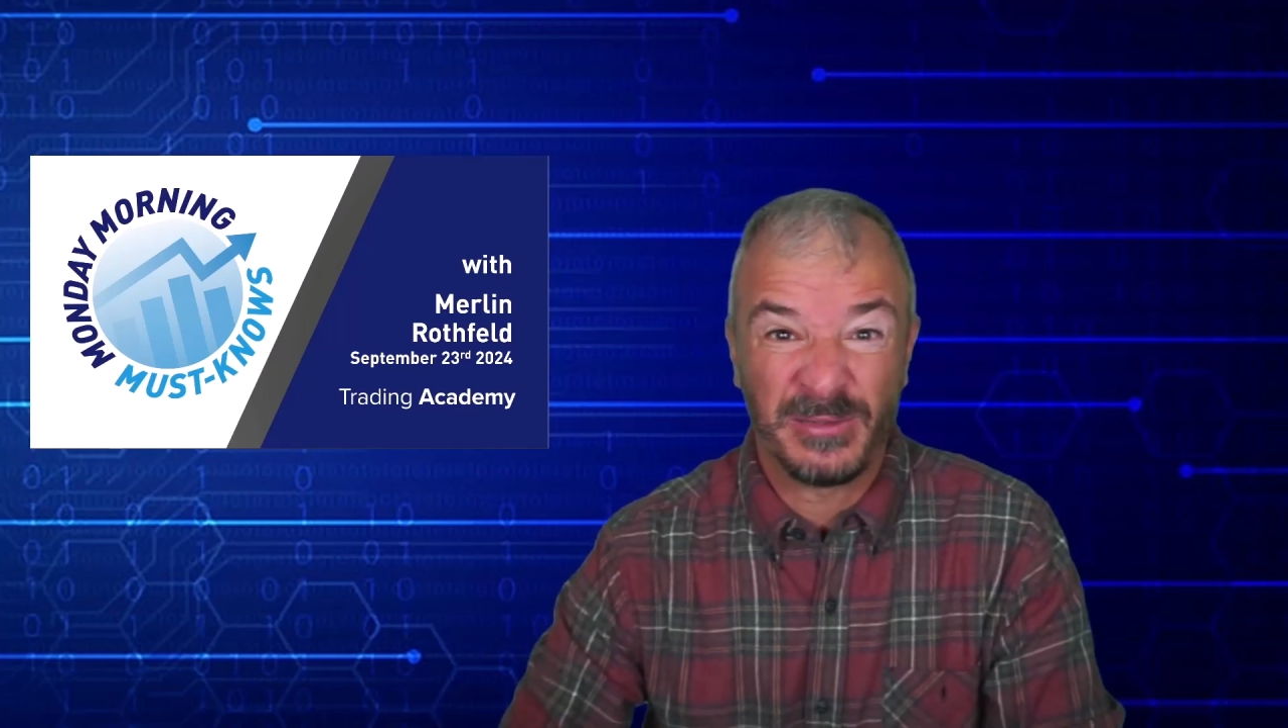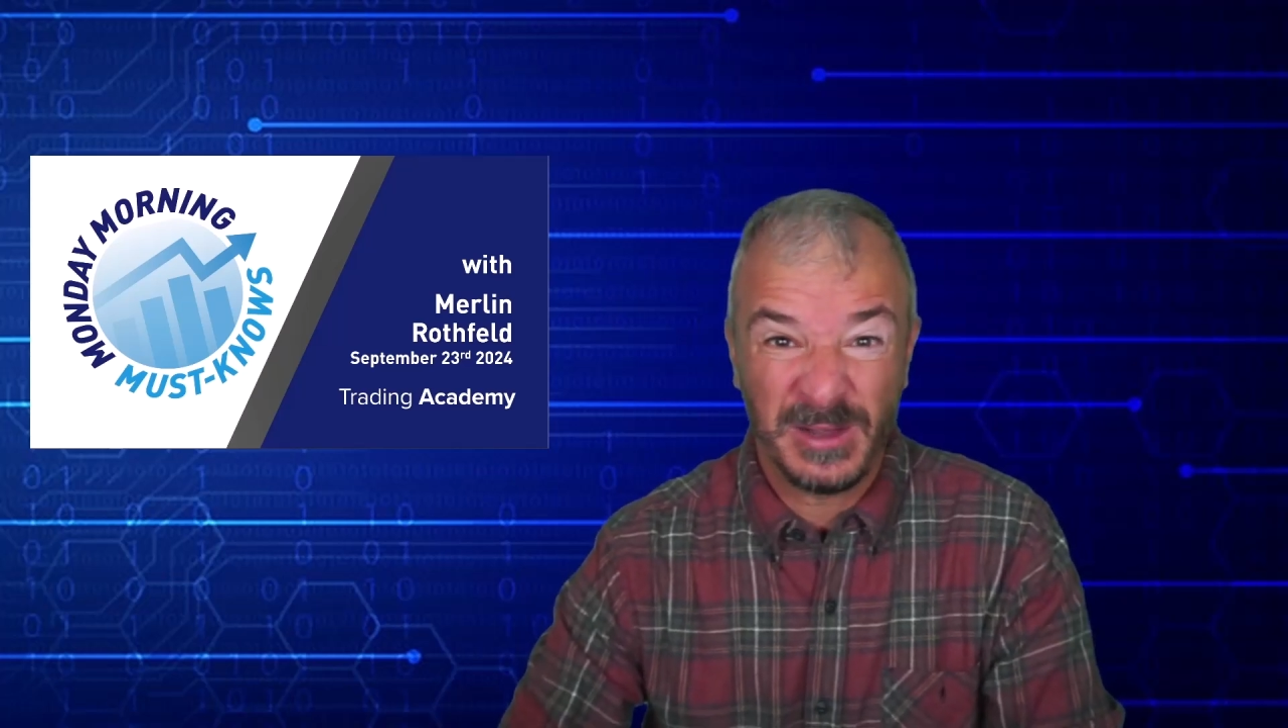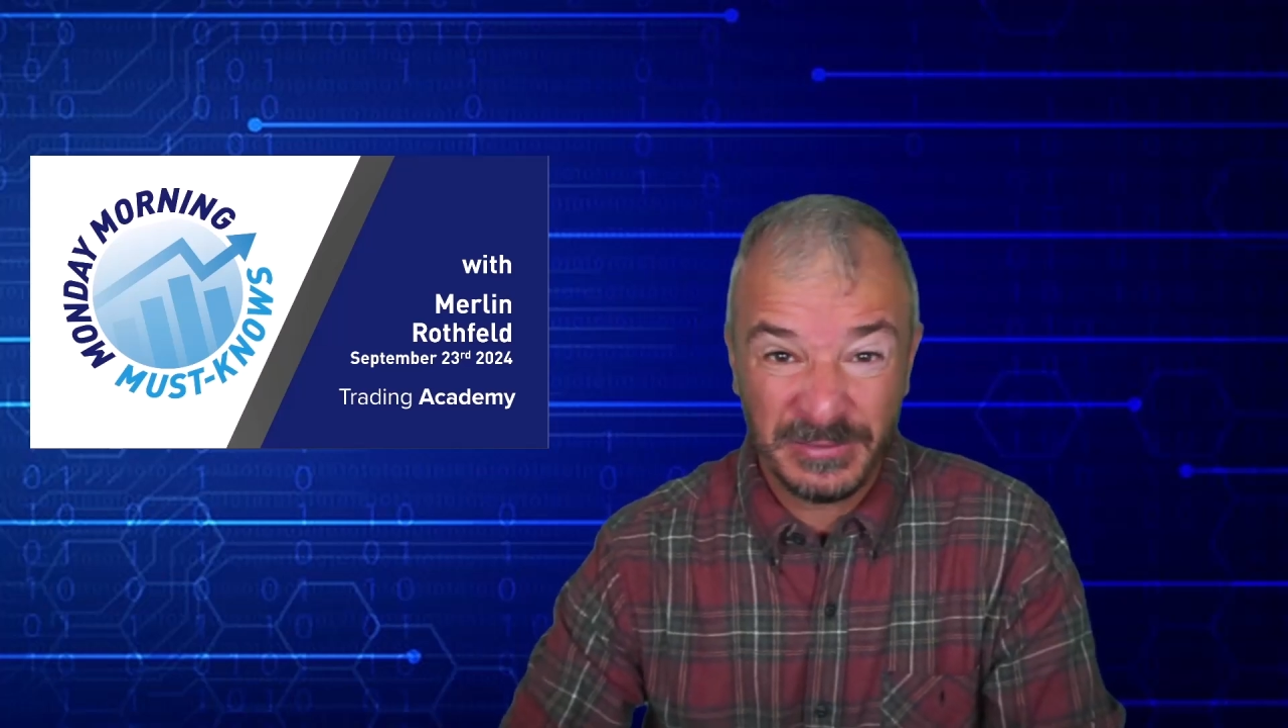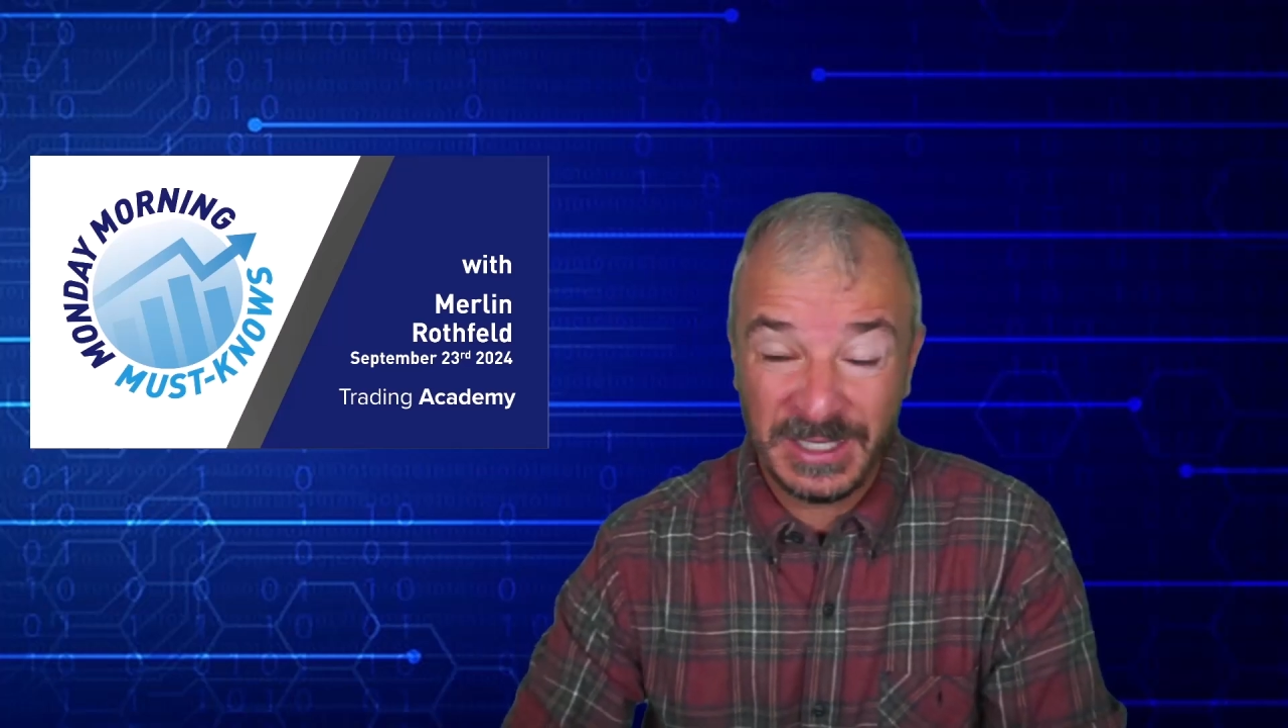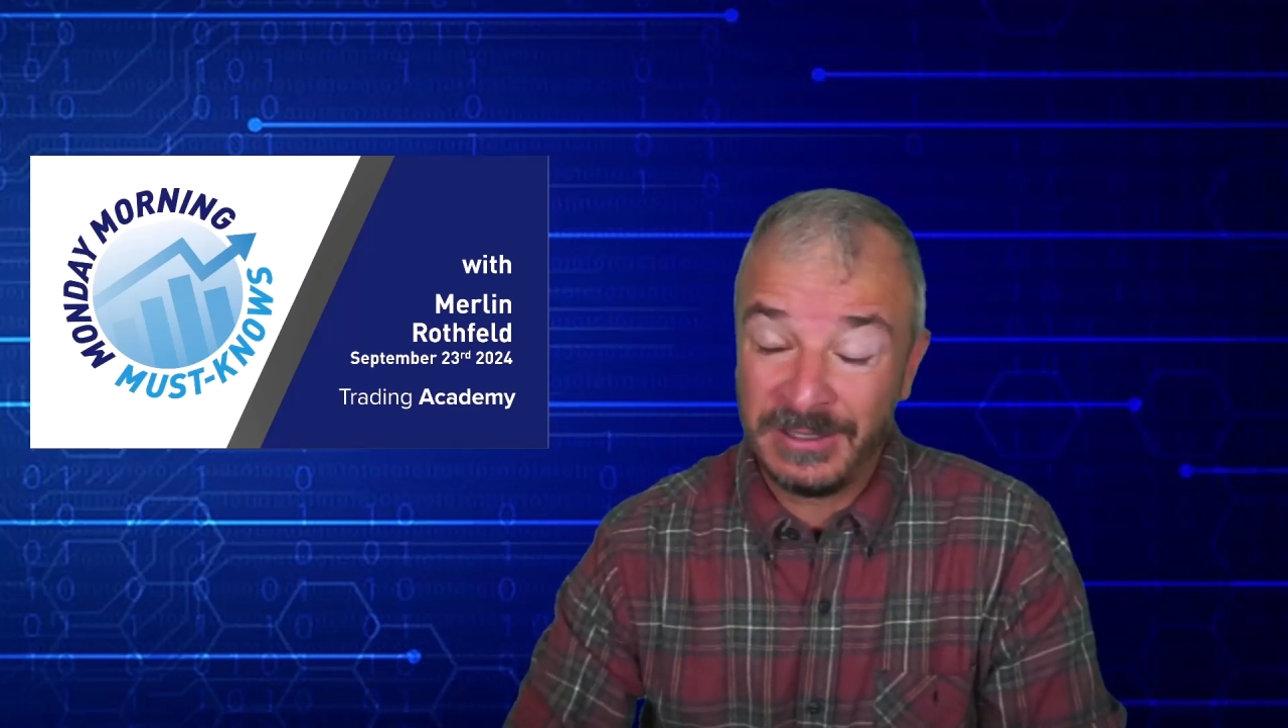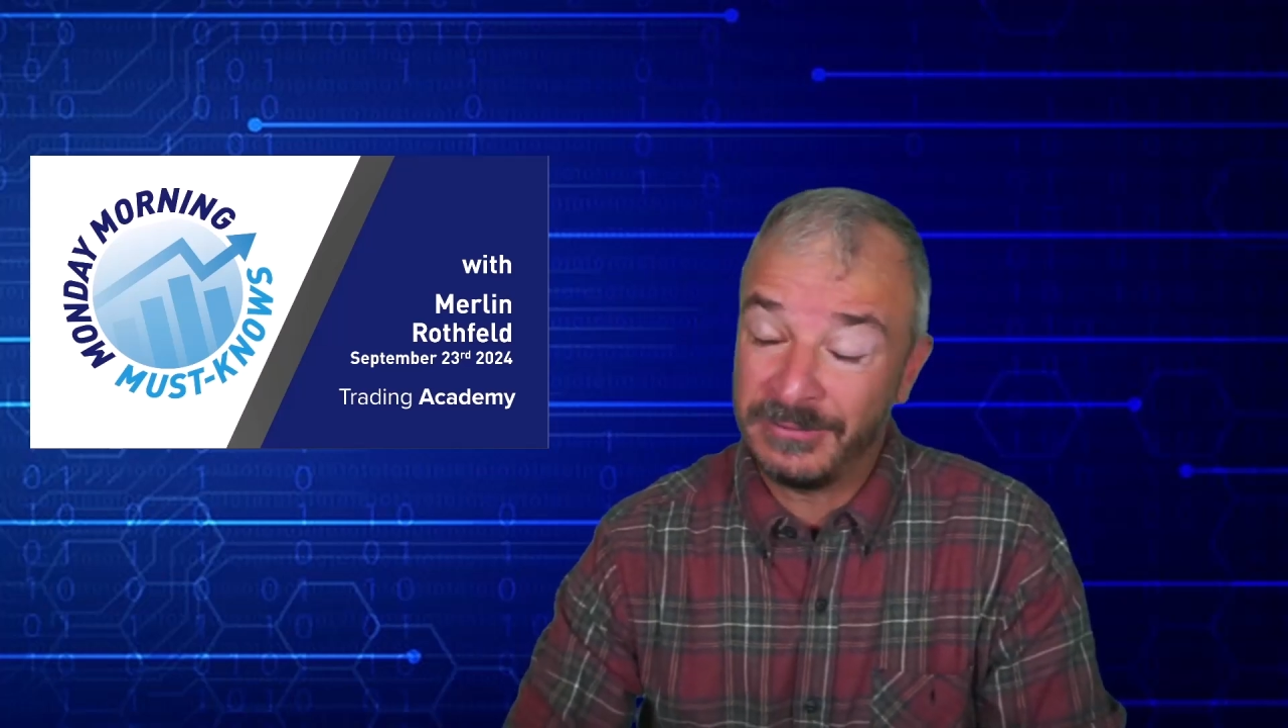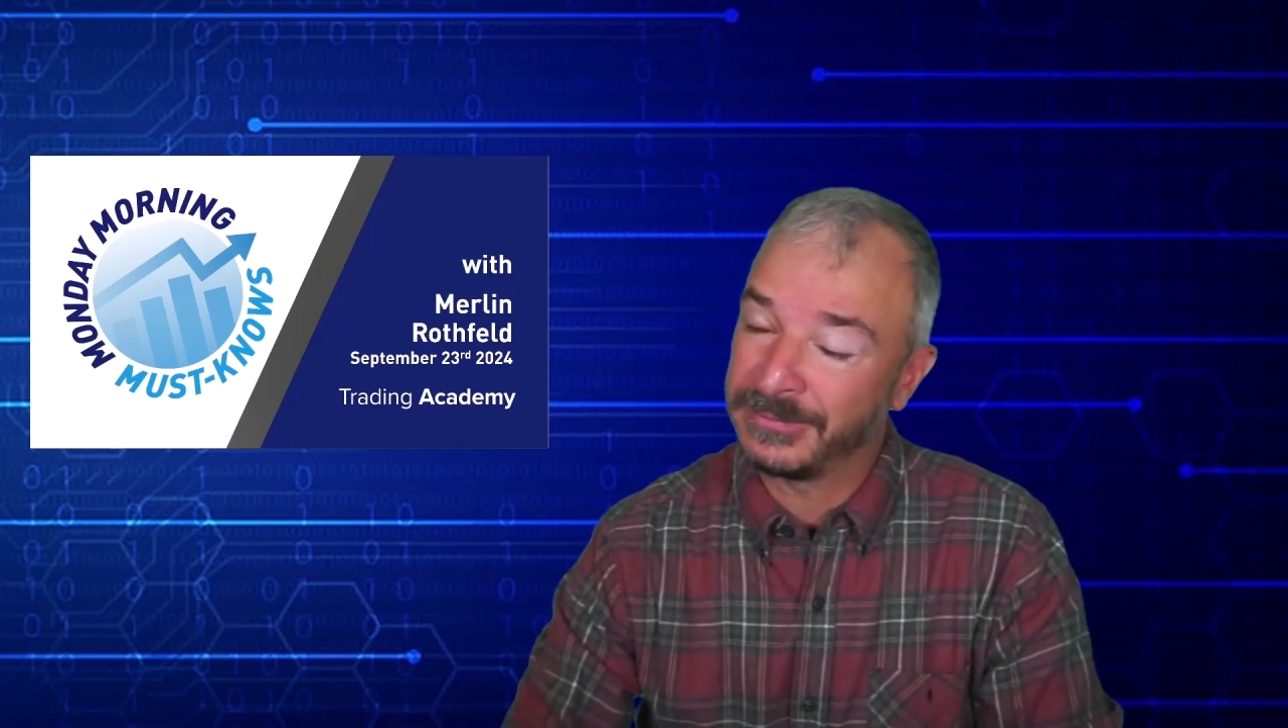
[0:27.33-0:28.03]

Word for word: 50?